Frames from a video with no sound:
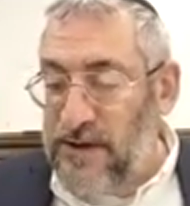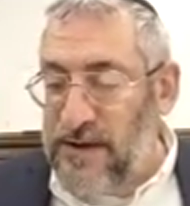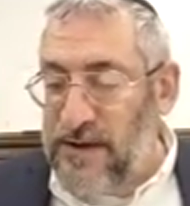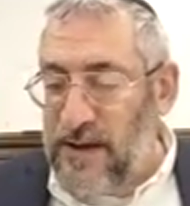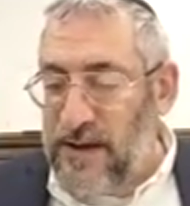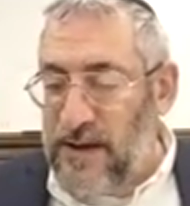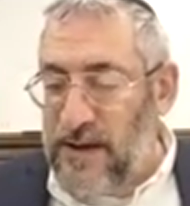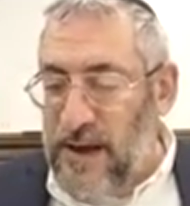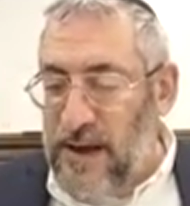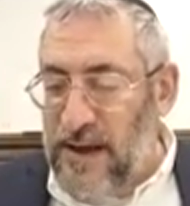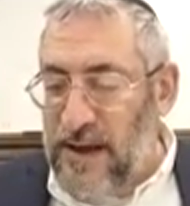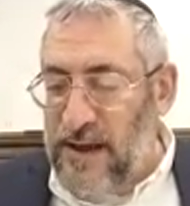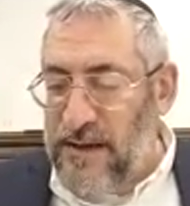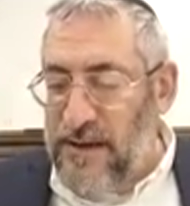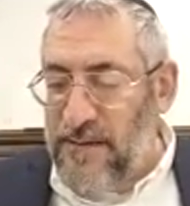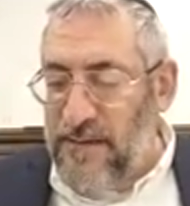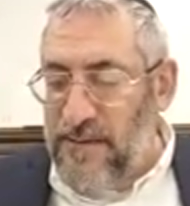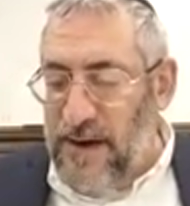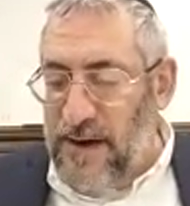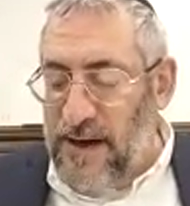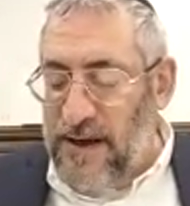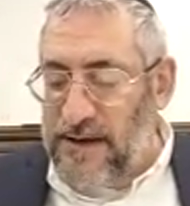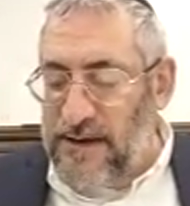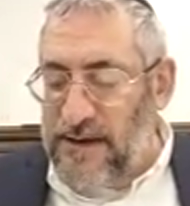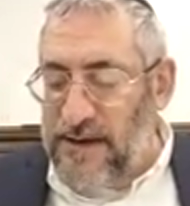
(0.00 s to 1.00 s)
Al Edom
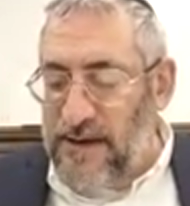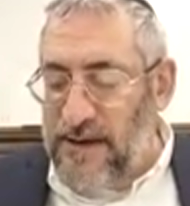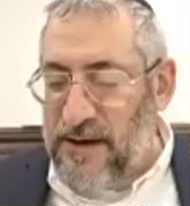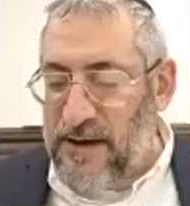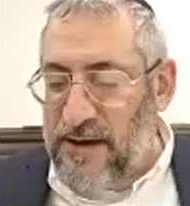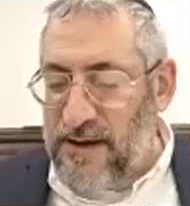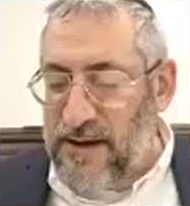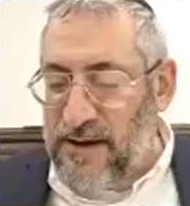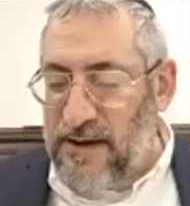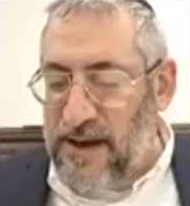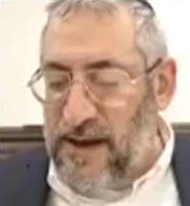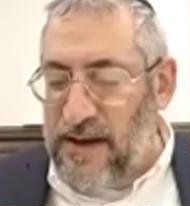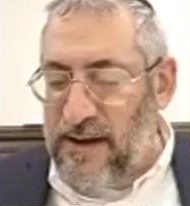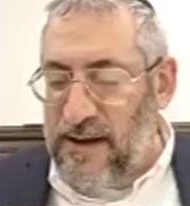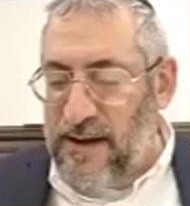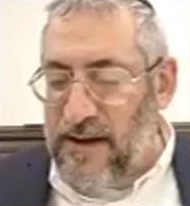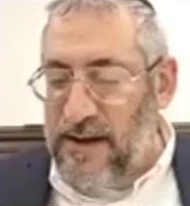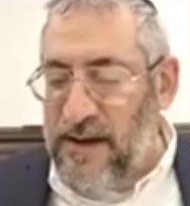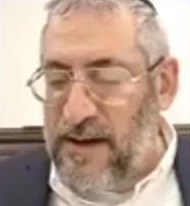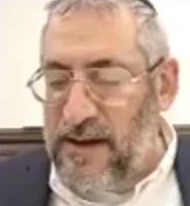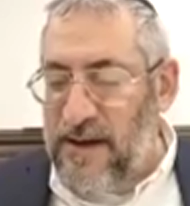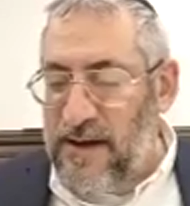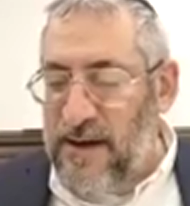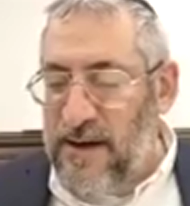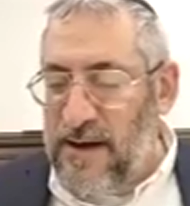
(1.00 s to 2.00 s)
Ashlach
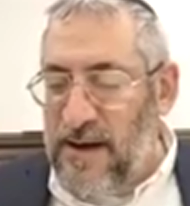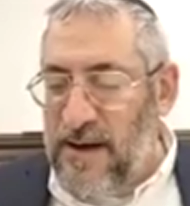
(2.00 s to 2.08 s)
Nali.